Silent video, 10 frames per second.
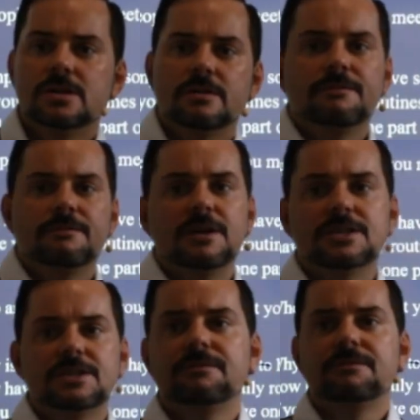Faisal
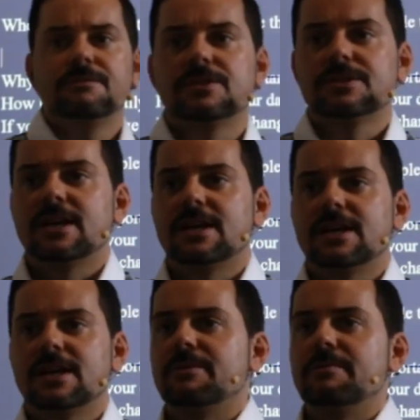Faisal says, I'm
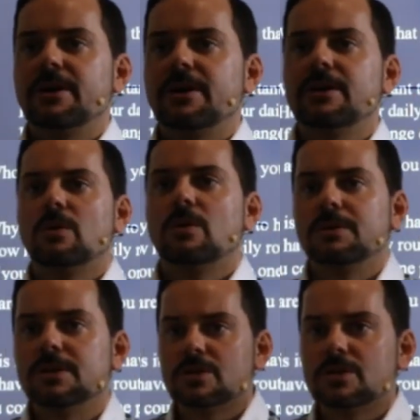a married woman,
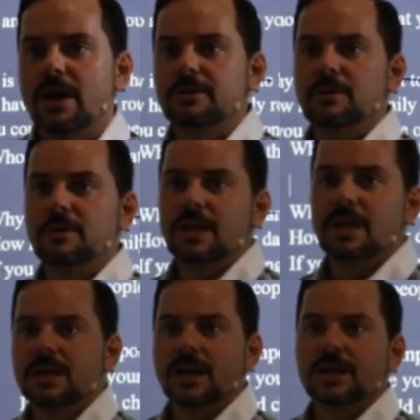so every weekend
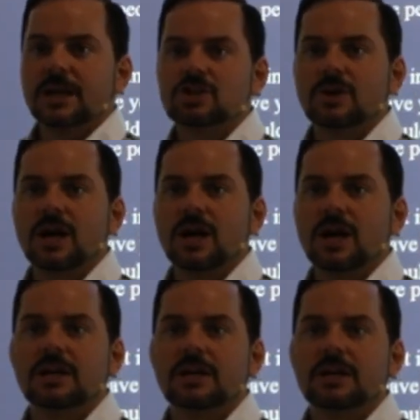I
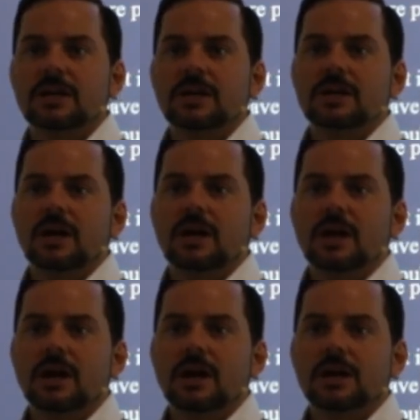try
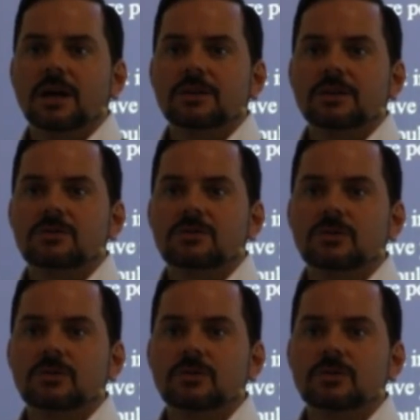uh,
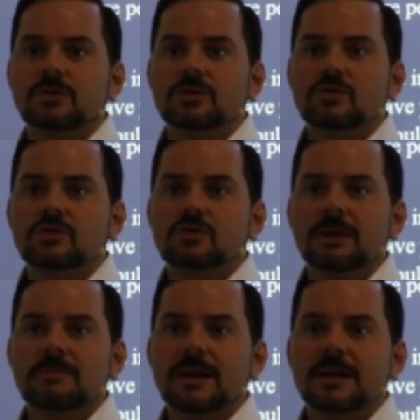to try my
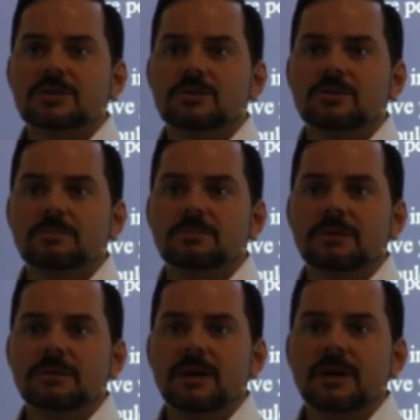best to meet
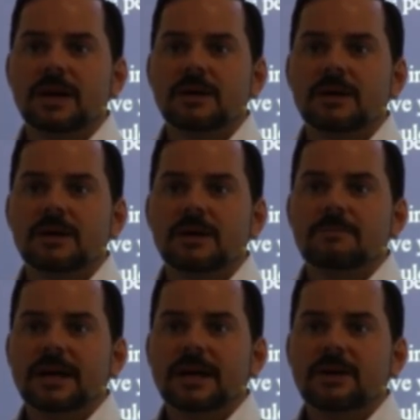my
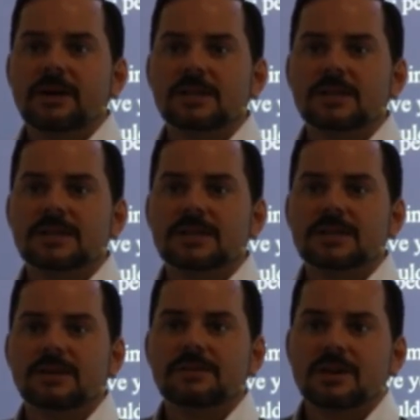parents that live
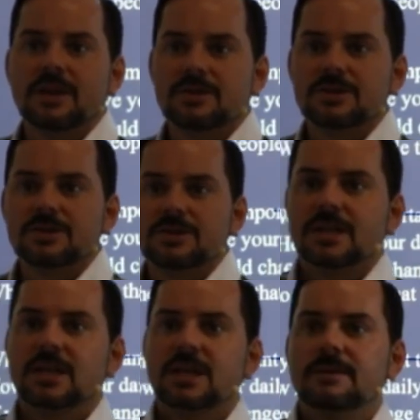in another
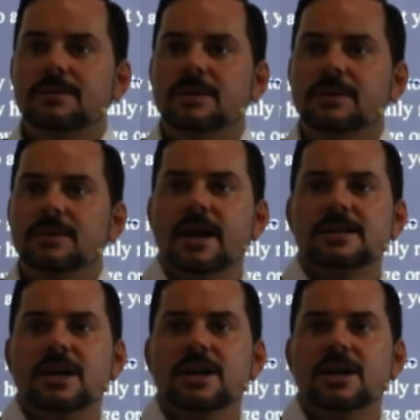city. As I
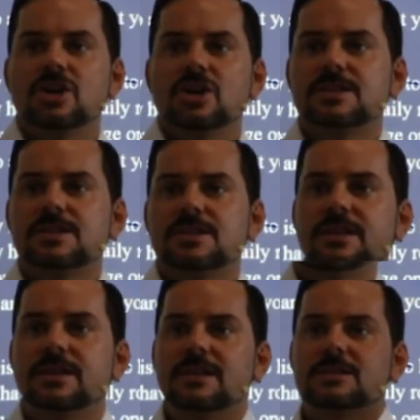just did
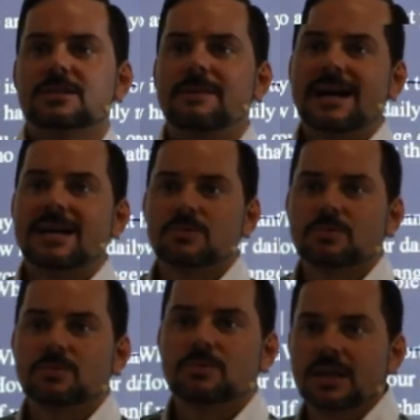this past
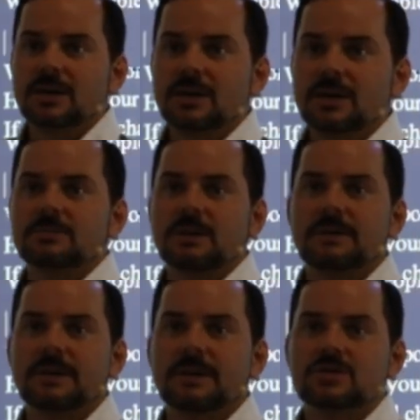weekend, I went to my
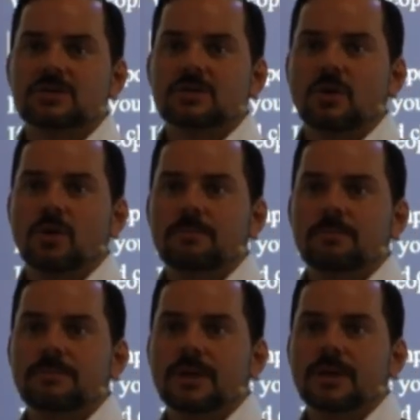parents' home
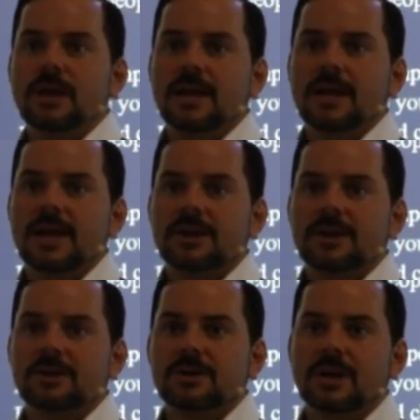and had a
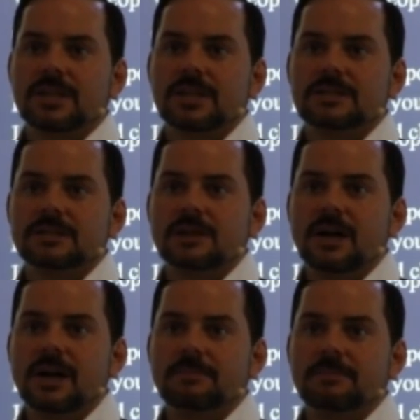great
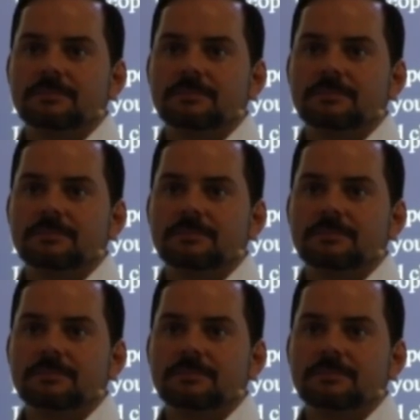time.